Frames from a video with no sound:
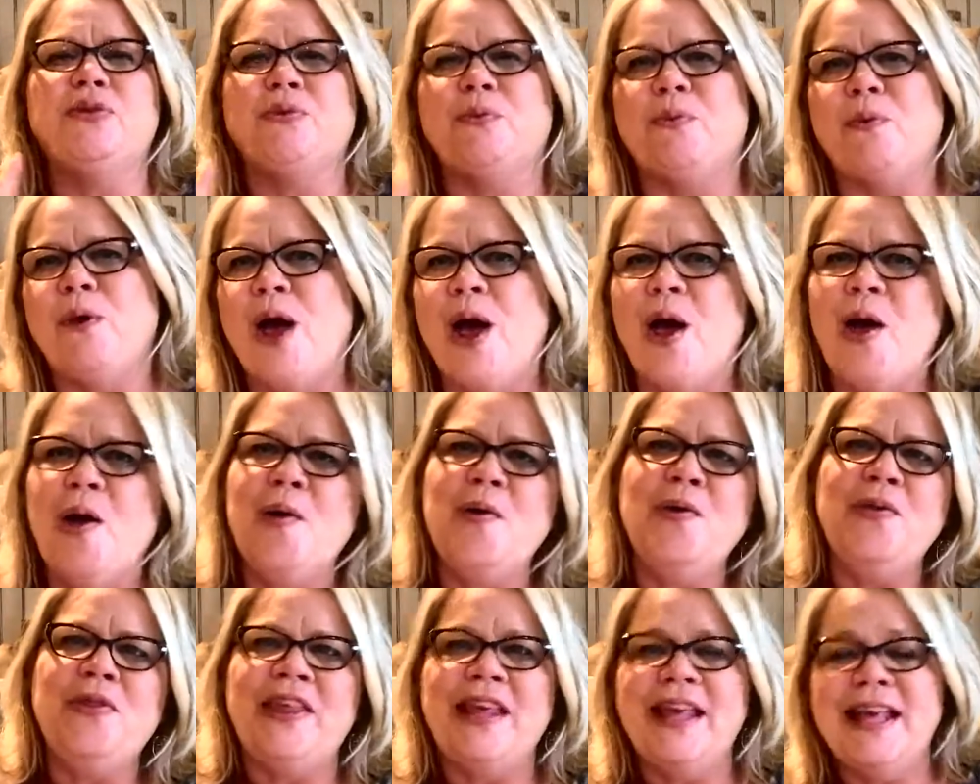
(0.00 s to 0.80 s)

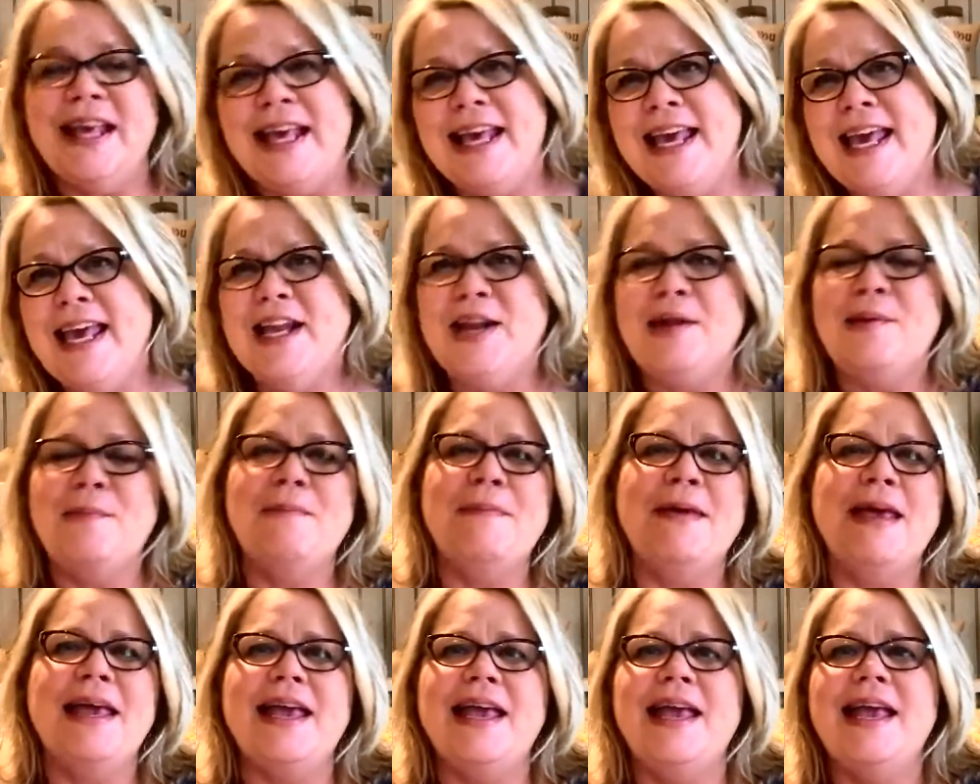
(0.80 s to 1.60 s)
Throw the
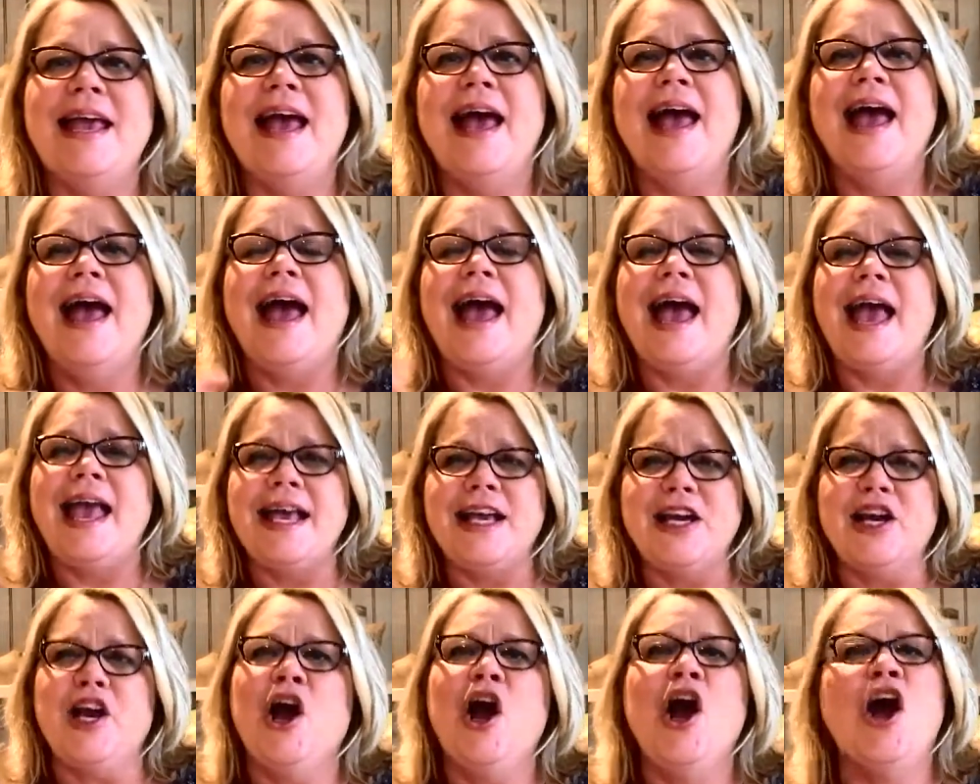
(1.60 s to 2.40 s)
enemy a
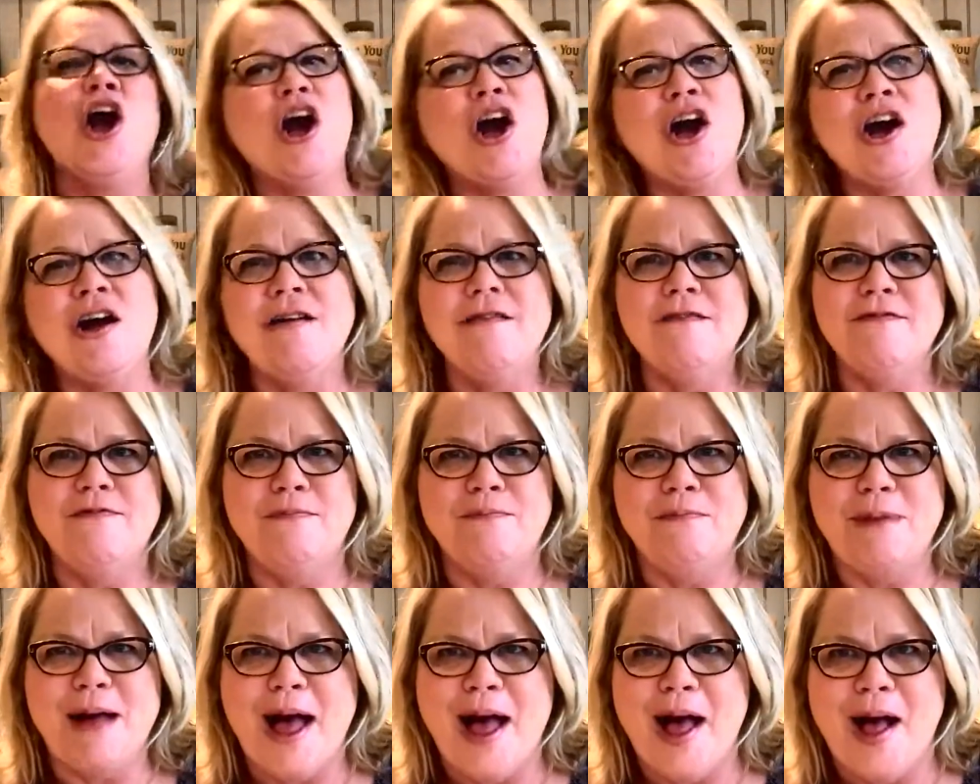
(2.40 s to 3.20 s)

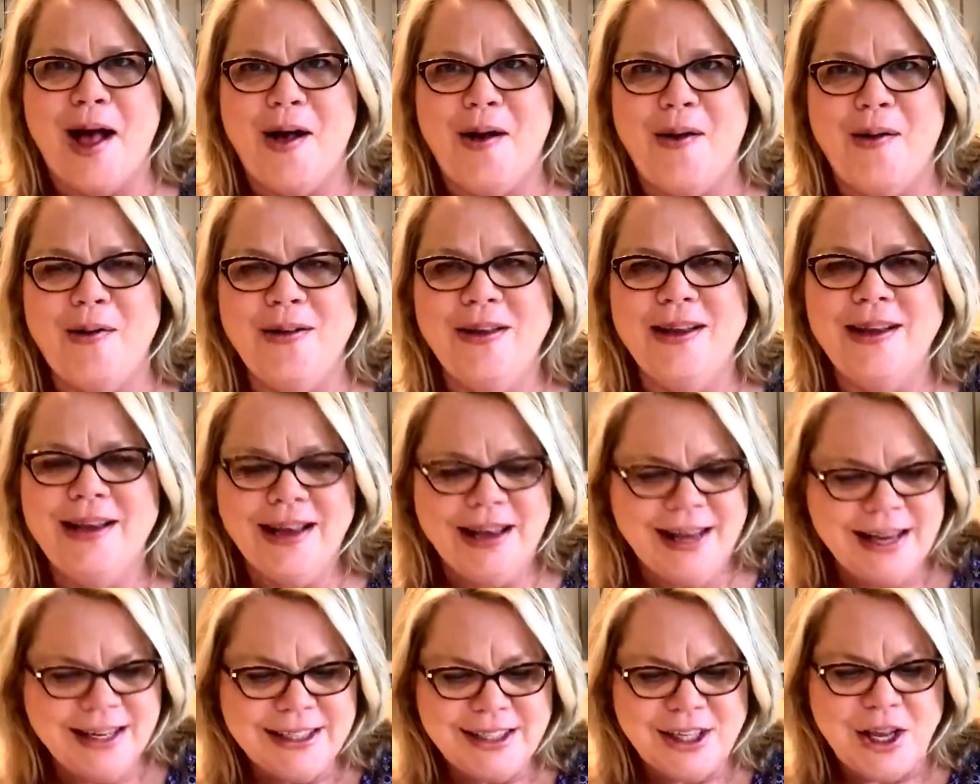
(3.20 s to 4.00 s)
curveball
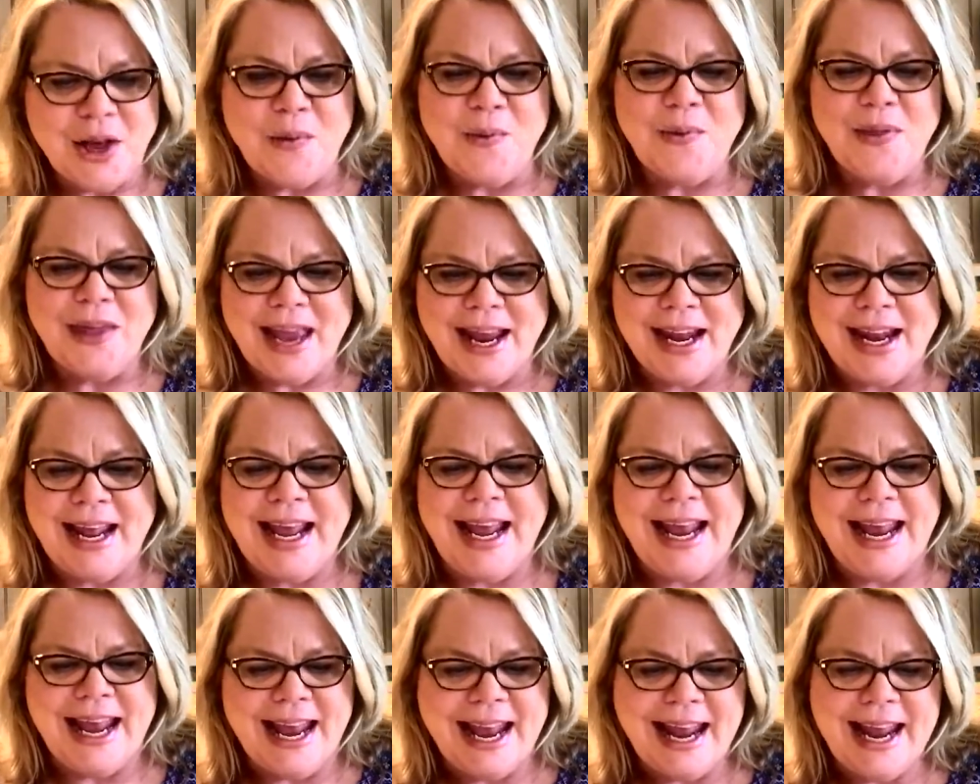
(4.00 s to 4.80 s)
so that
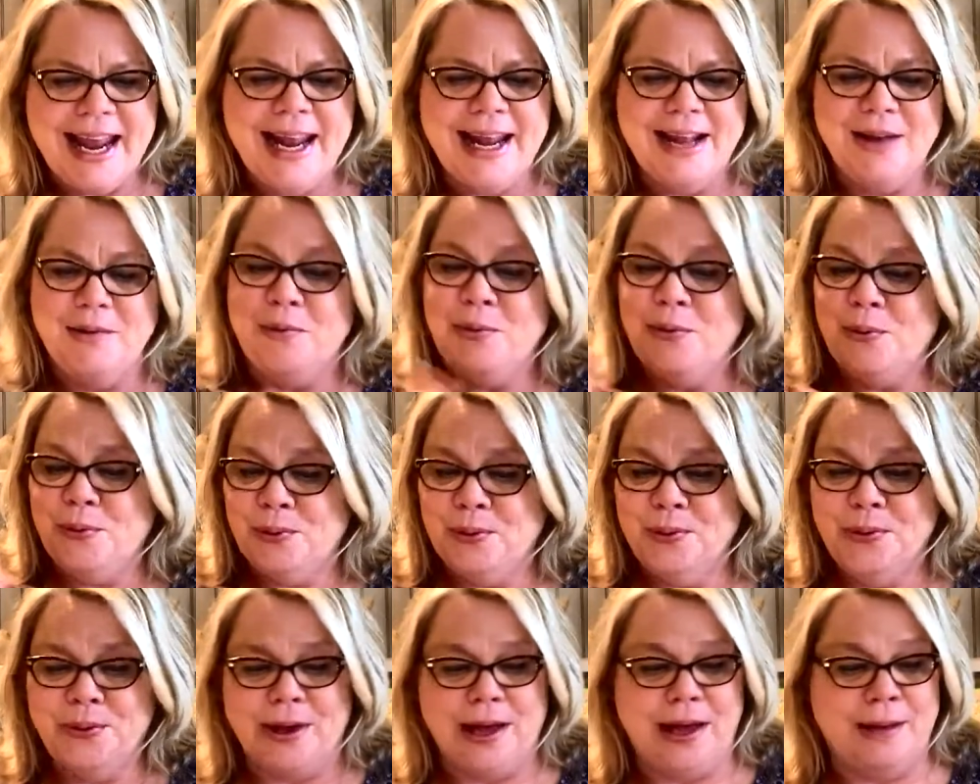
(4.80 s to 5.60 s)
he,
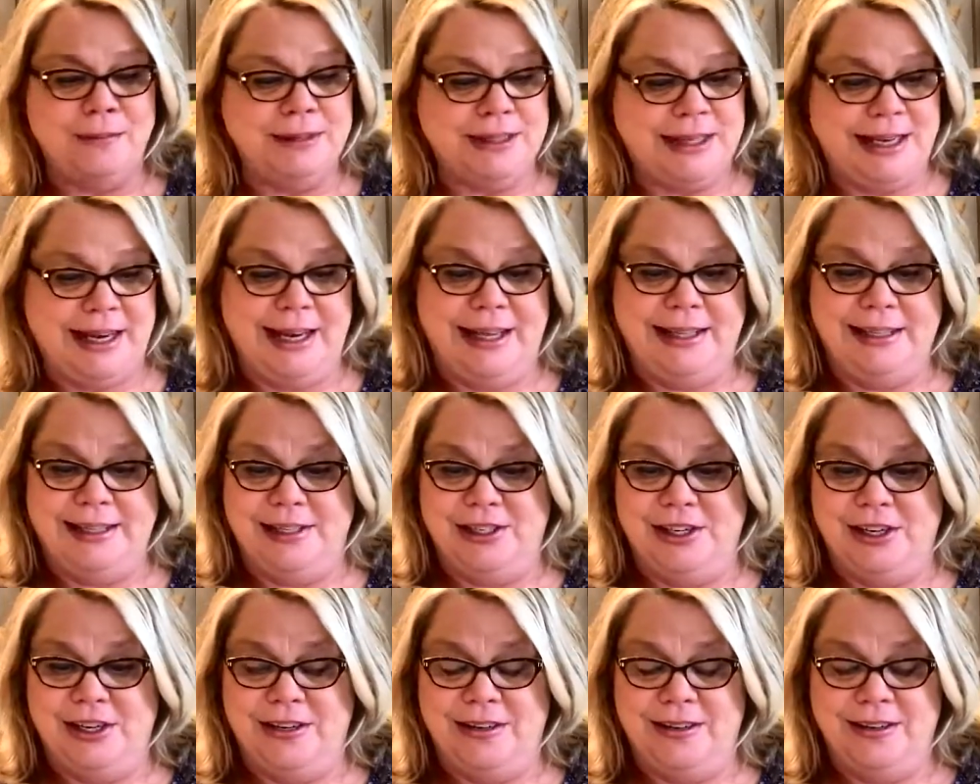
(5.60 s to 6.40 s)
whoo, I'm
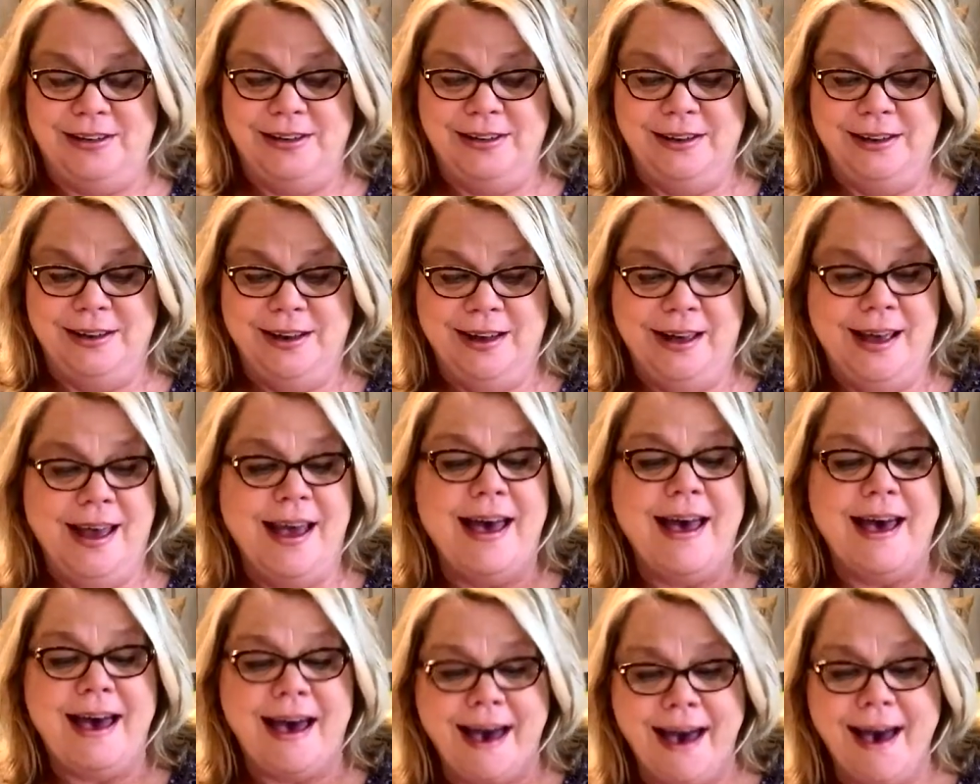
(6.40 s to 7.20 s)
telling you.
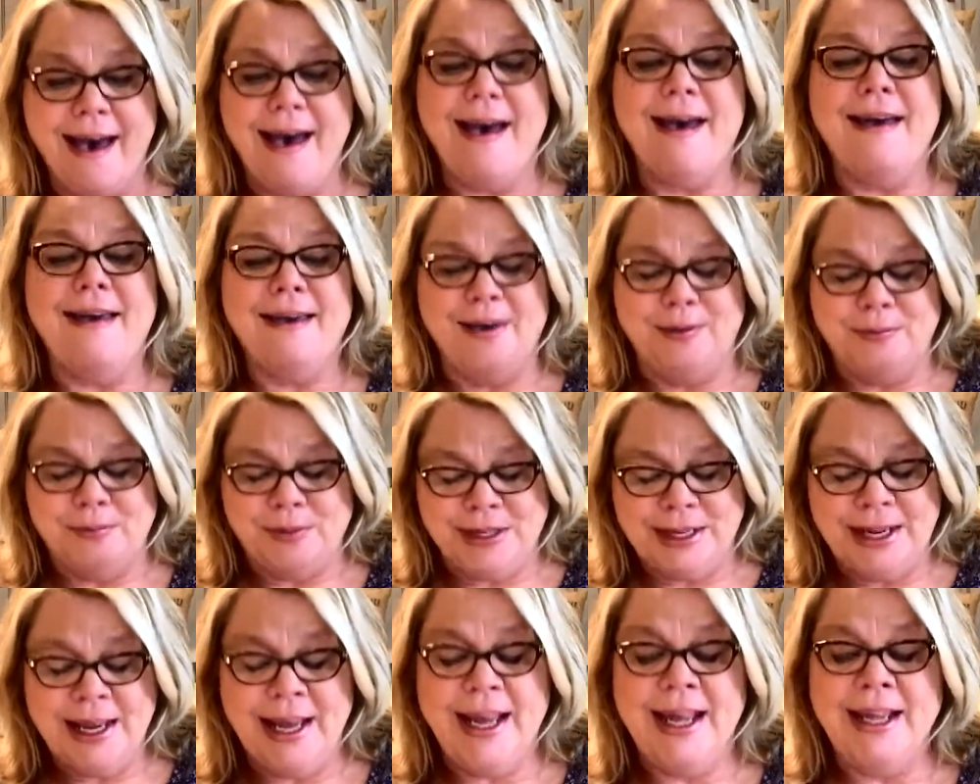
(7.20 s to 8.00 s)
I am
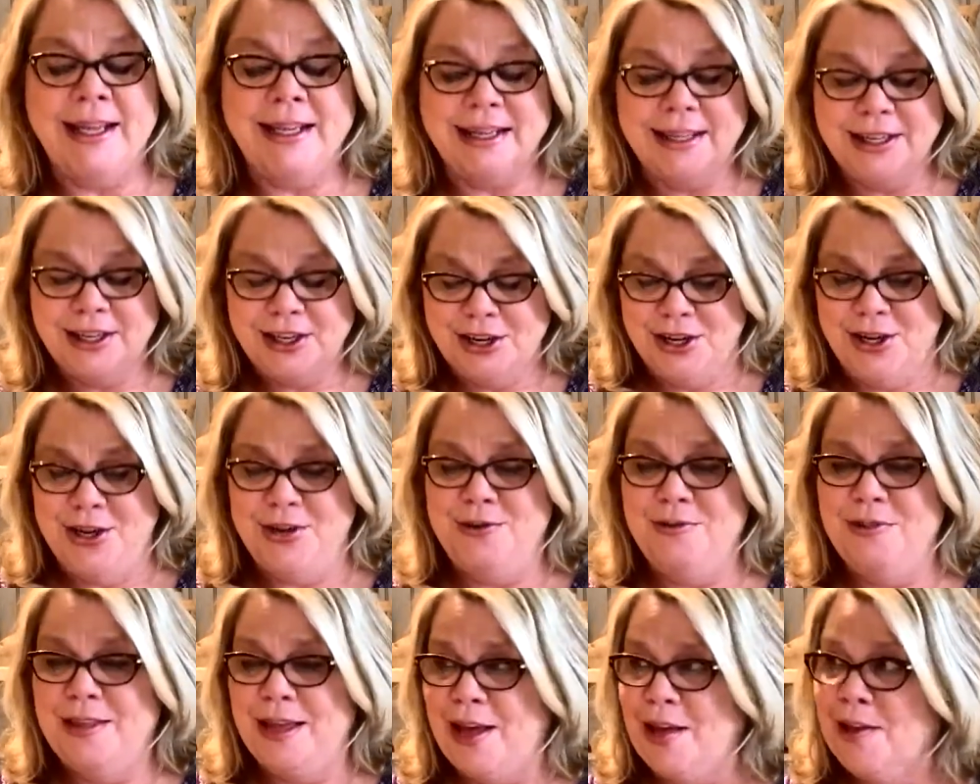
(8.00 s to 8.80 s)
telling
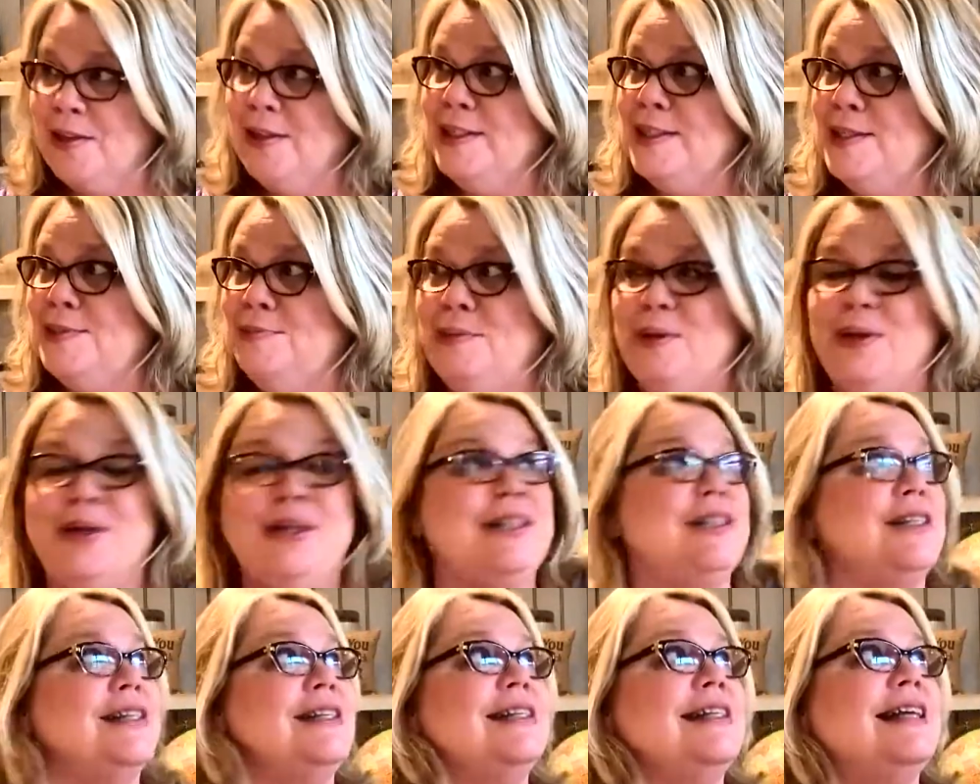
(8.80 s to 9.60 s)
you, the Holy
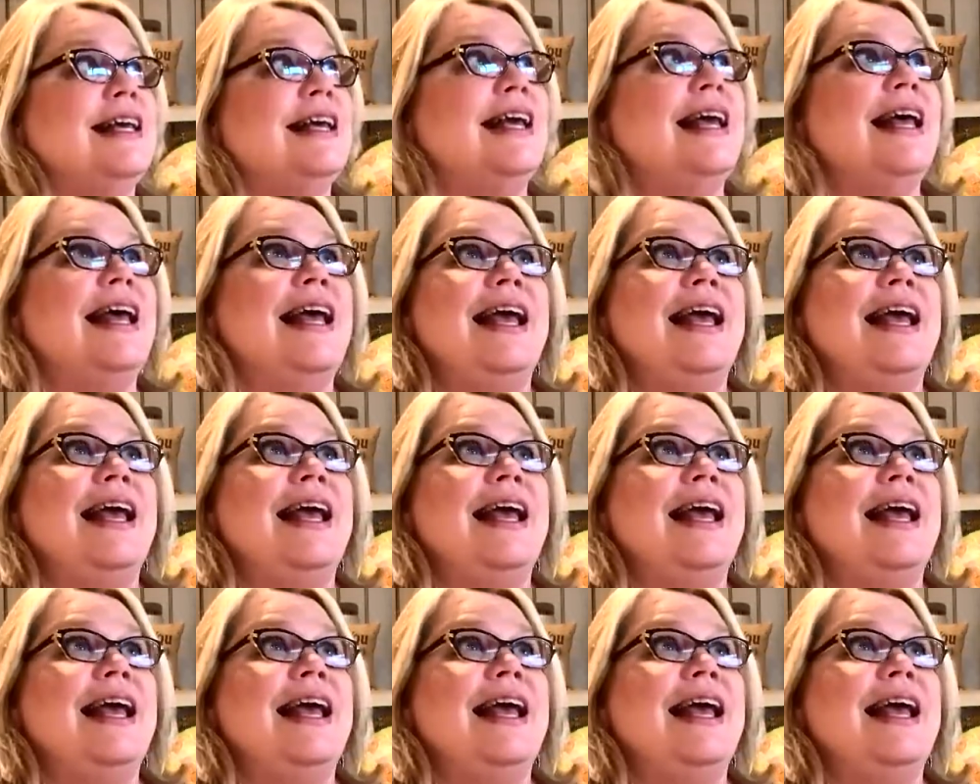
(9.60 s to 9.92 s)
Spirit just